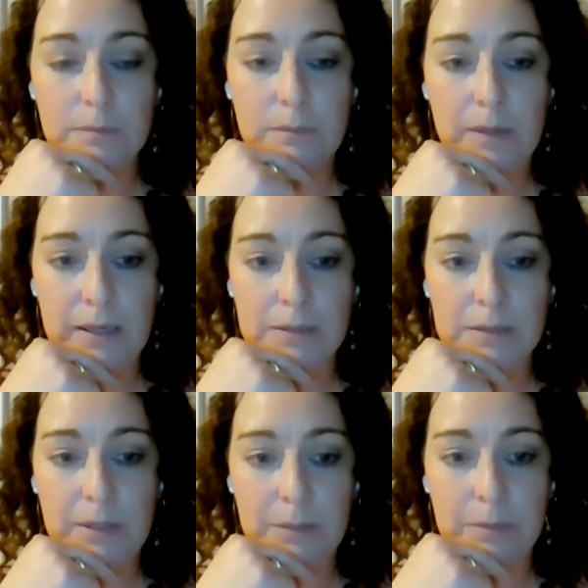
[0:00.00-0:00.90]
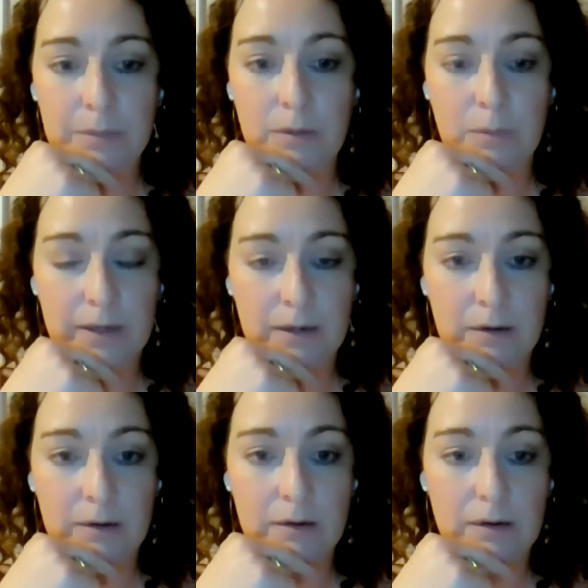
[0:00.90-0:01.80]
made people
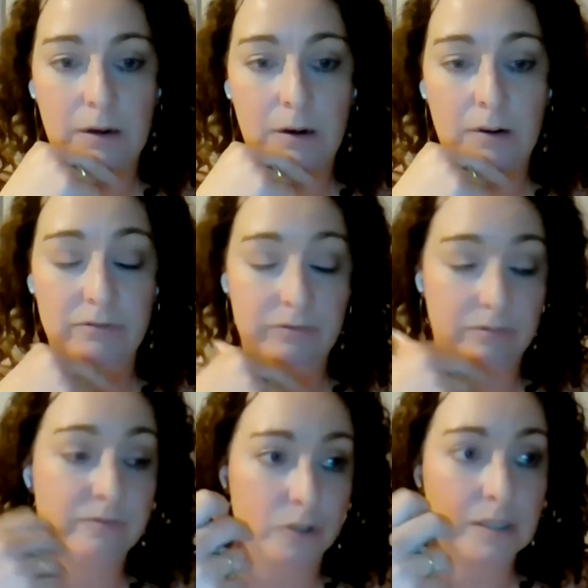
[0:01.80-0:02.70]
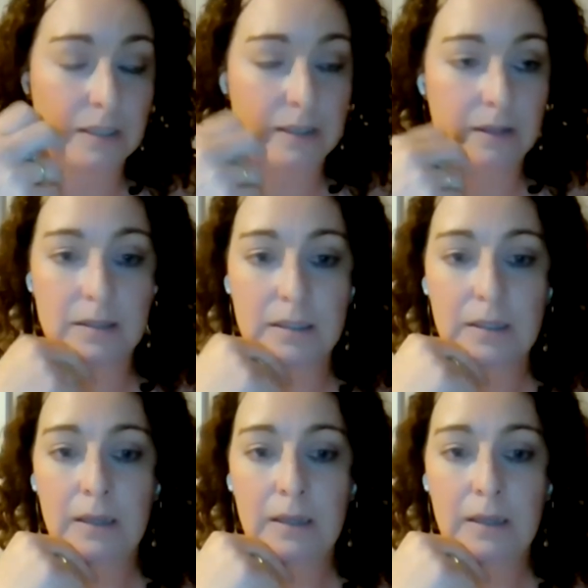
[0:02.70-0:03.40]
aware of firstly that